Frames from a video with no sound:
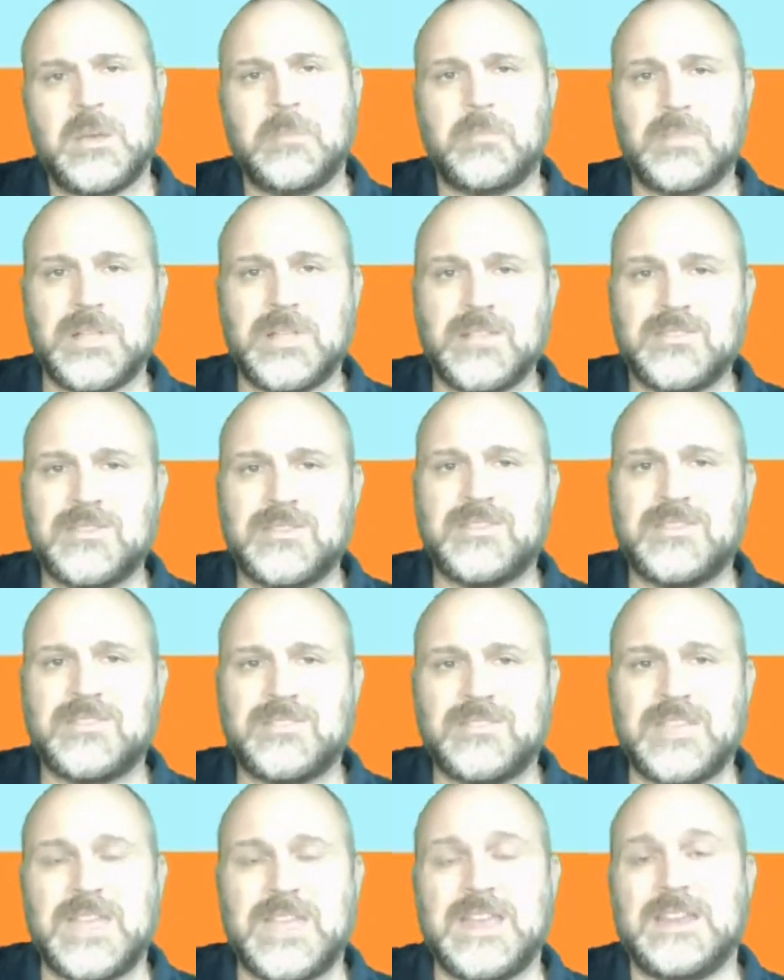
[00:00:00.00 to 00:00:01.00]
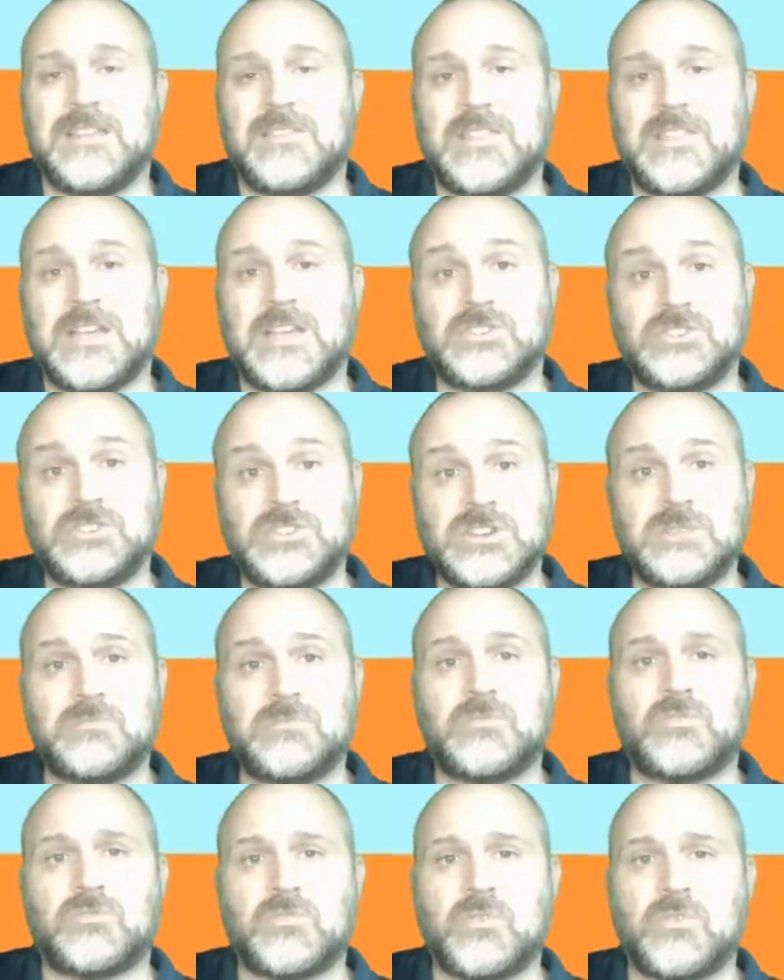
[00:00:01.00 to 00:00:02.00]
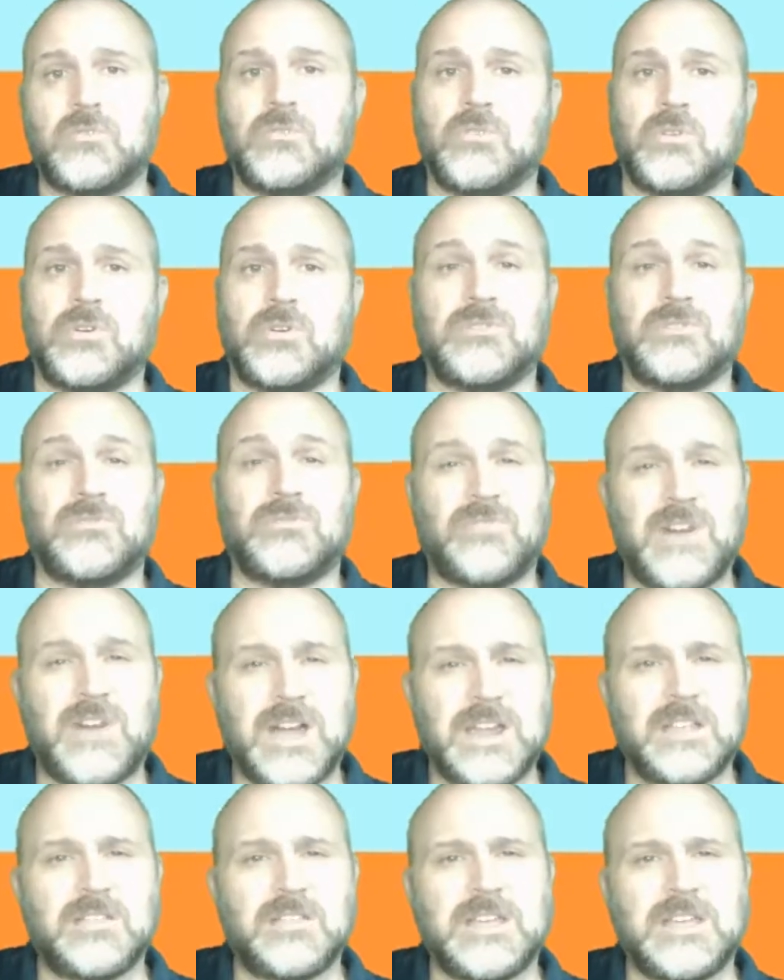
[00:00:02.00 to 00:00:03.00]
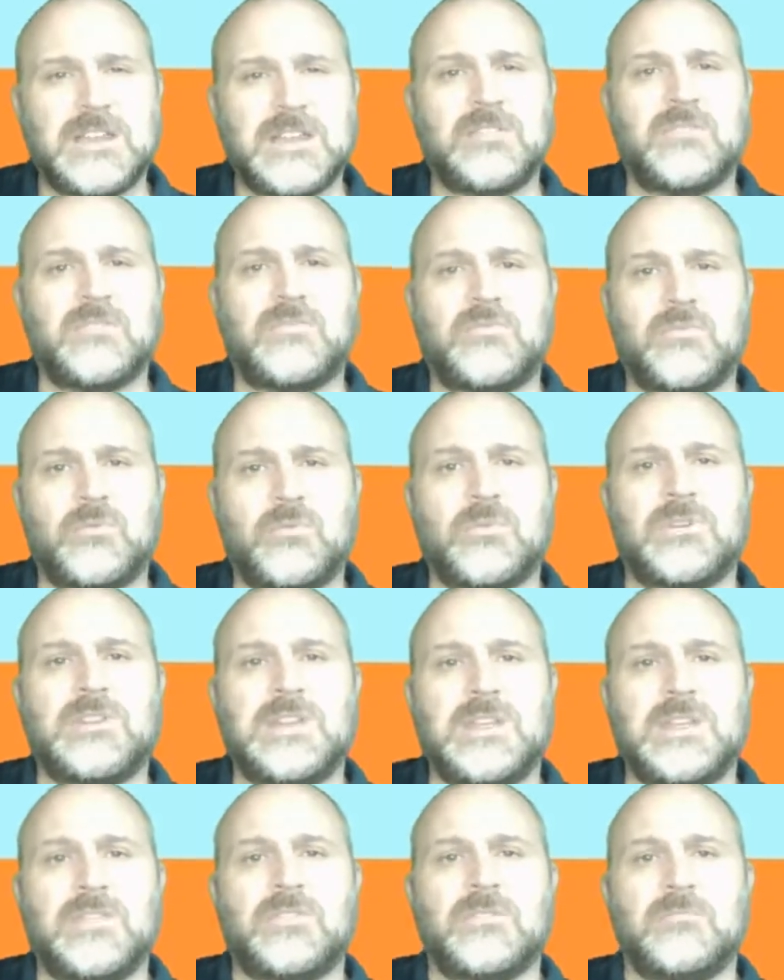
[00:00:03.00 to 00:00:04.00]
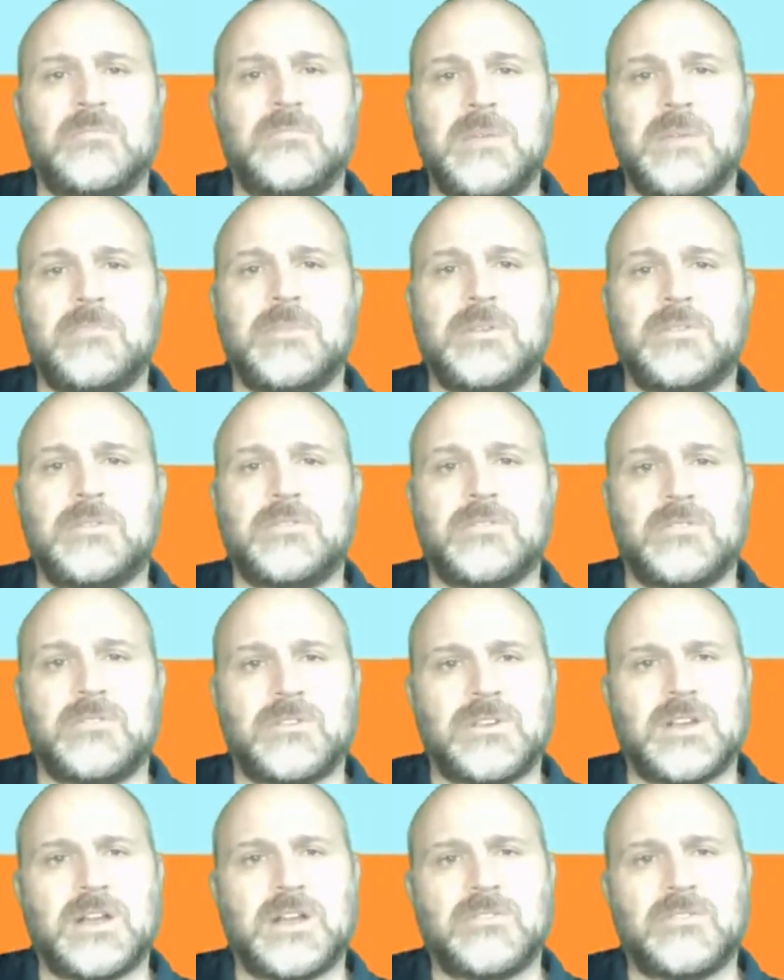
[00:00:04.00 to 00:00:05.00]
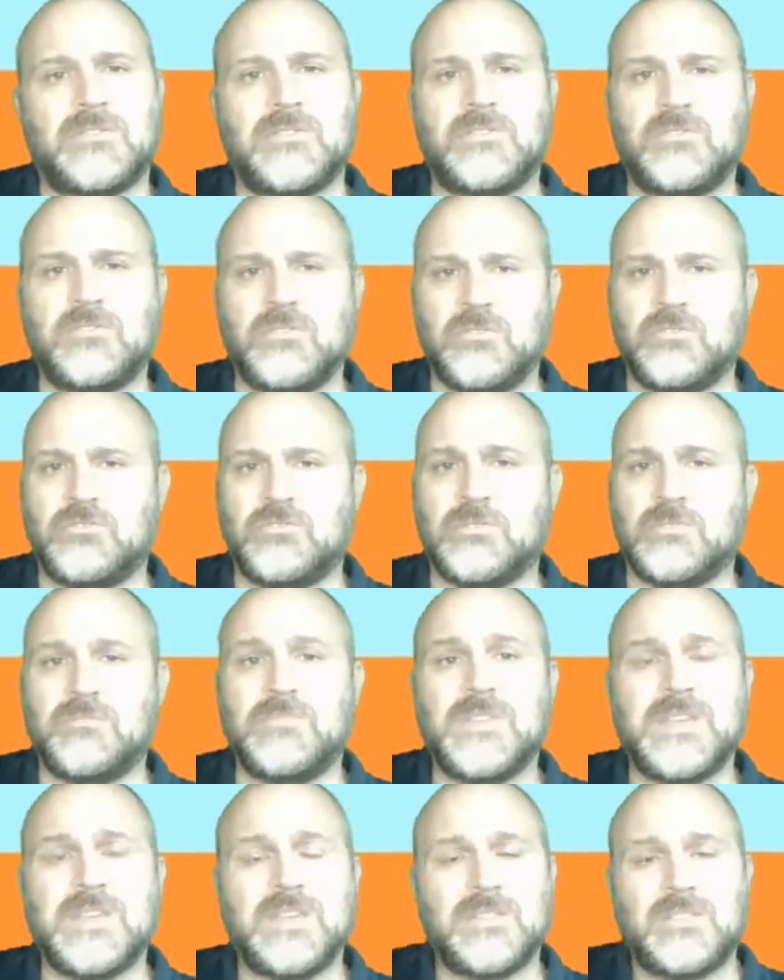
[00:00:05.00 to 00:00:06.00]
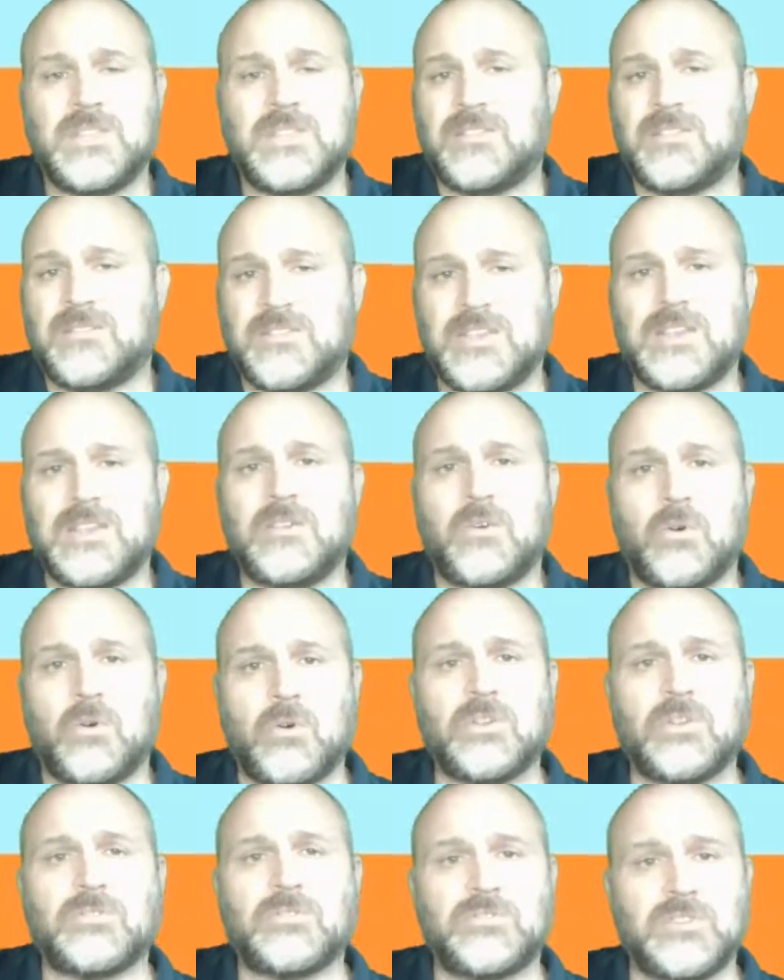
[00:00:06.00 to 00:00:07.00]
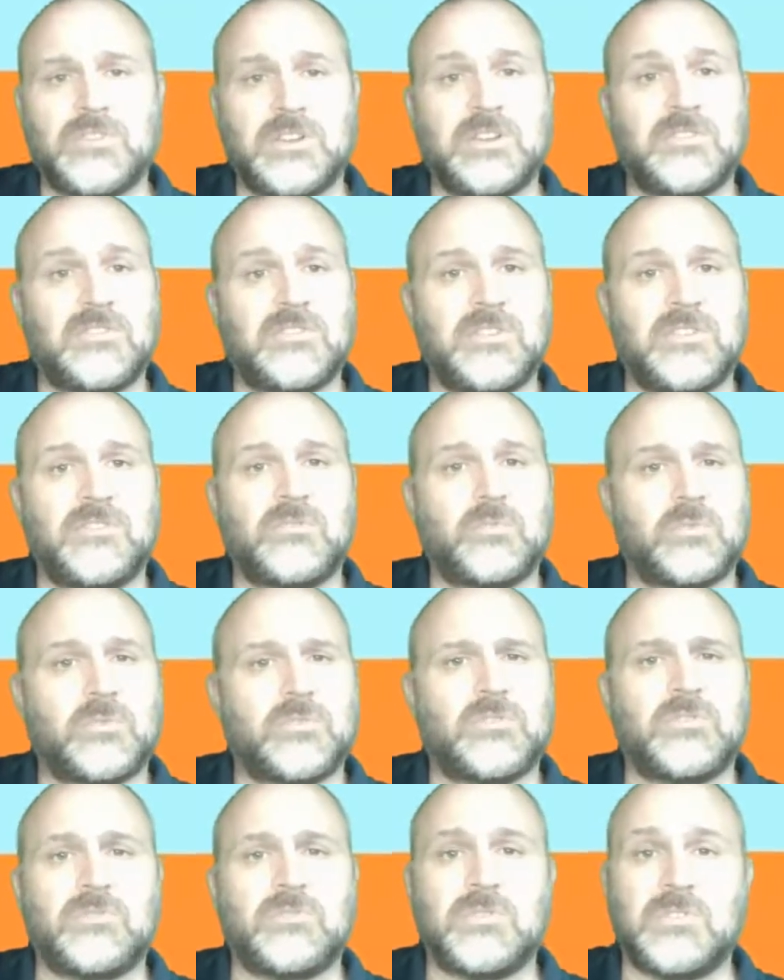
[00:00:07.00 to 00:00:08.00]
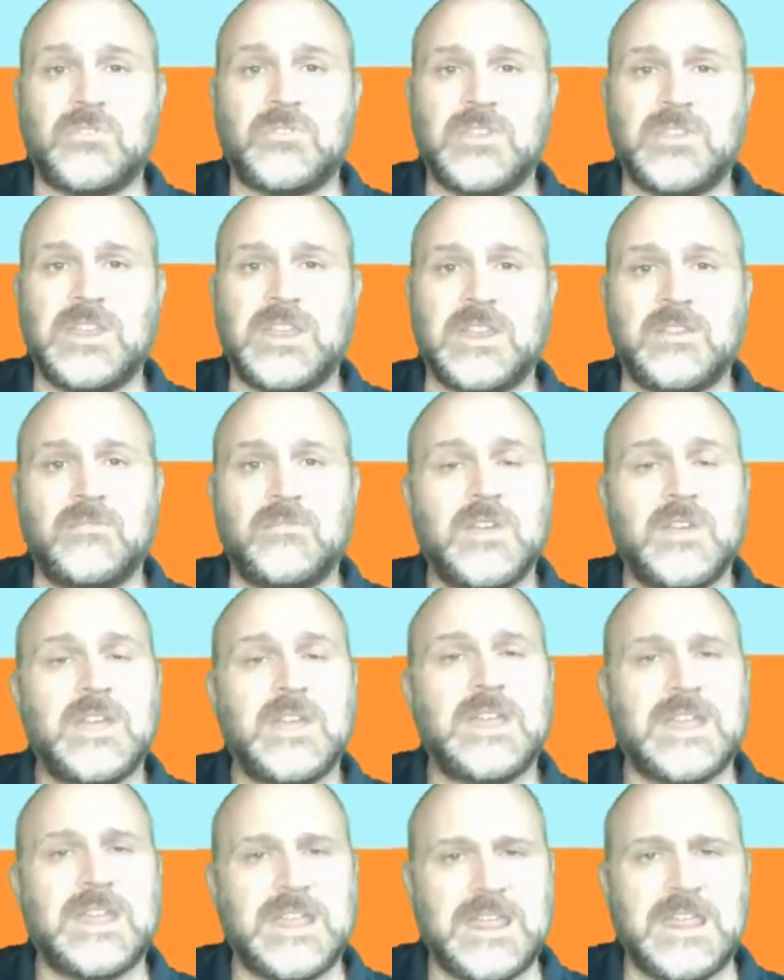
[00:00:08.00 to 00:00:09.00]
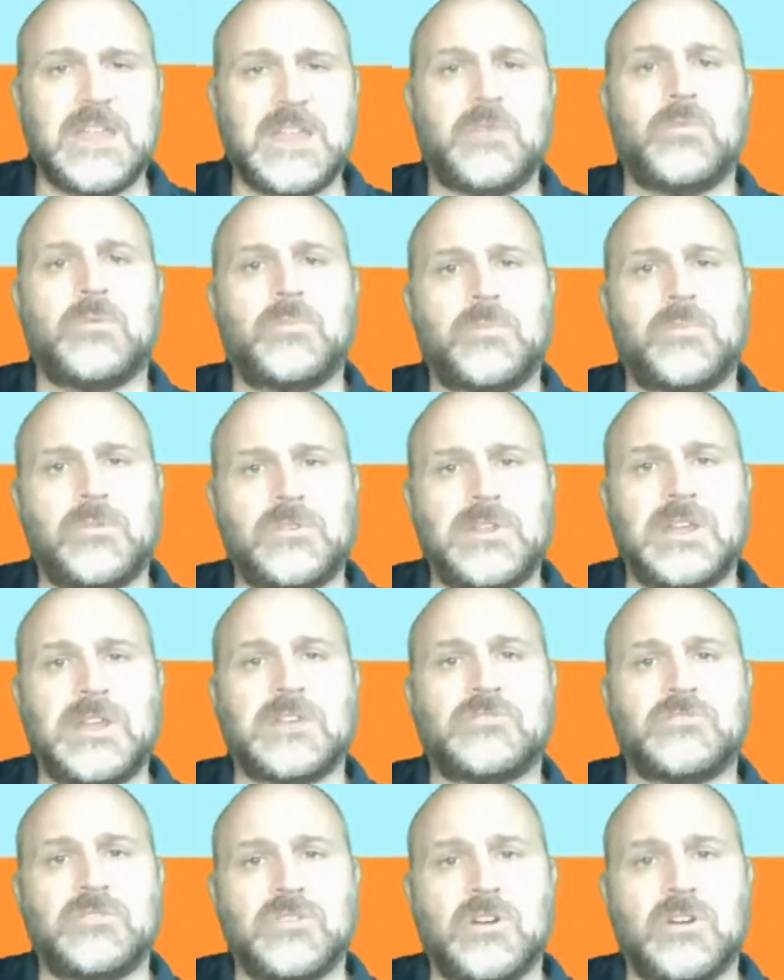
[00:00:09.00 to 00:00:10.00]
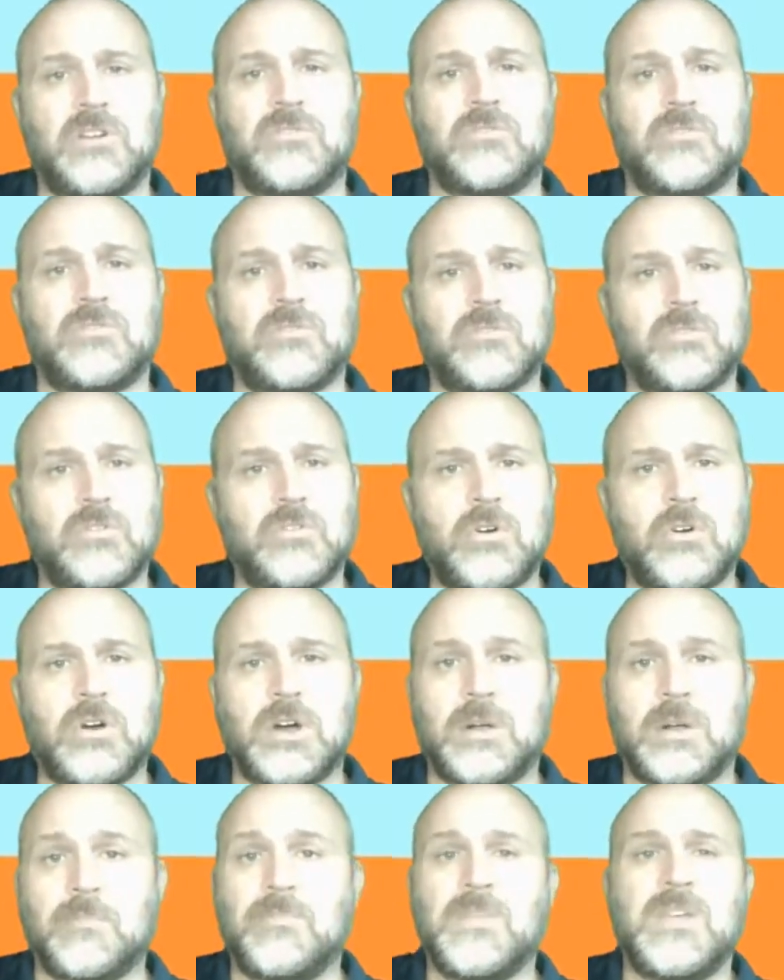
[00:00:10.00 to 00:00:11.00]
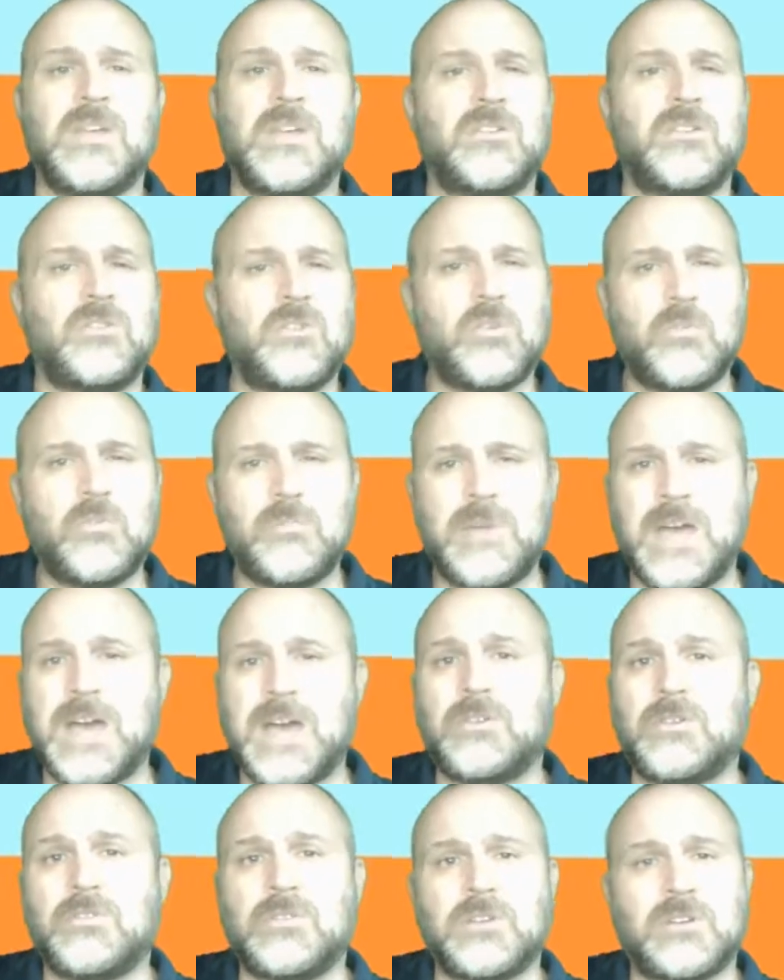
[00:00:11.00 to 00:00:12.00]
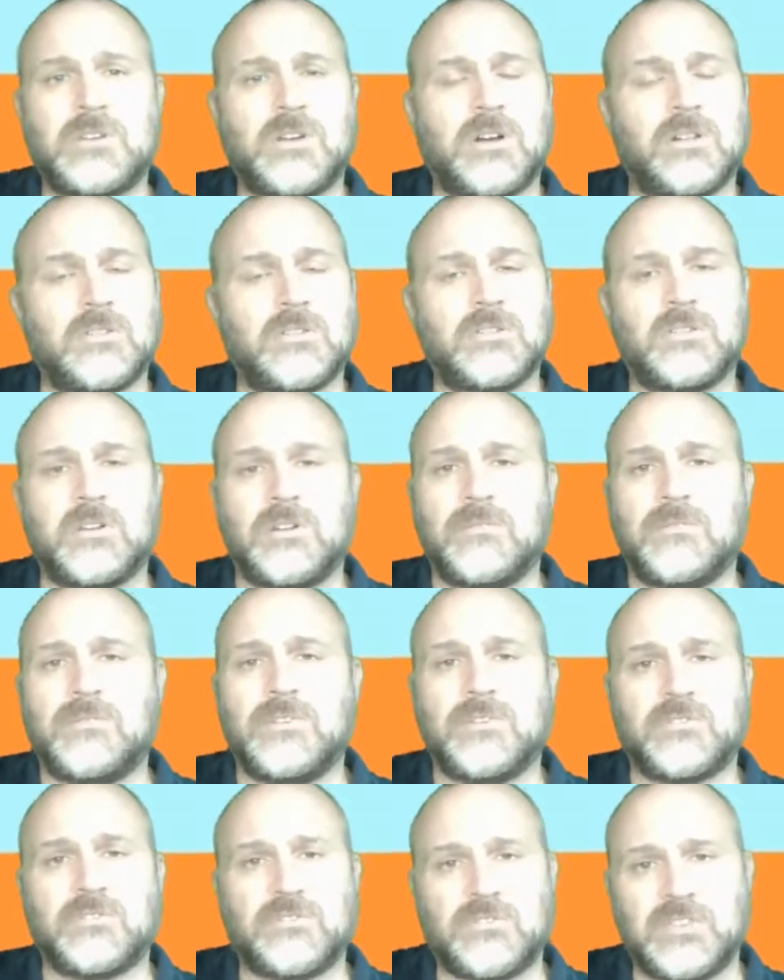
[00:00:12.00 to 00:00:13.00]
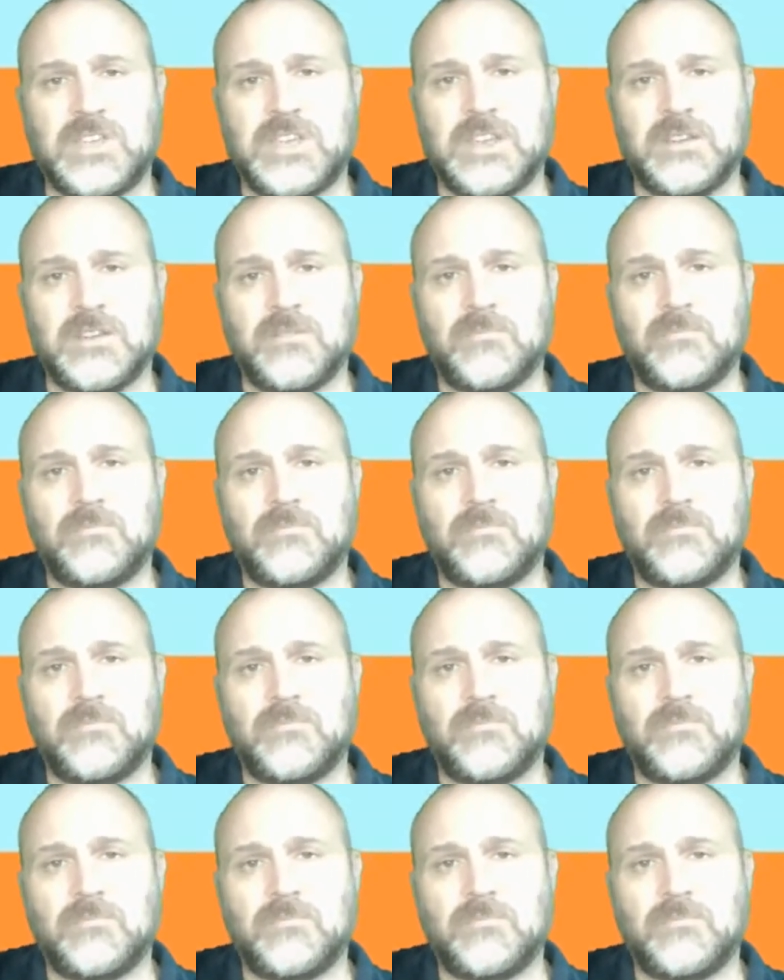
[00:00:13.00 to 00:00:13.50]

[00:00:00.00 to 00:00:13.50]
Plessy stated that Jim Crow laws violated the 14th Amendment to the Constitution that said all citizens were to receive equal protection under the law, no matter the color of their skin.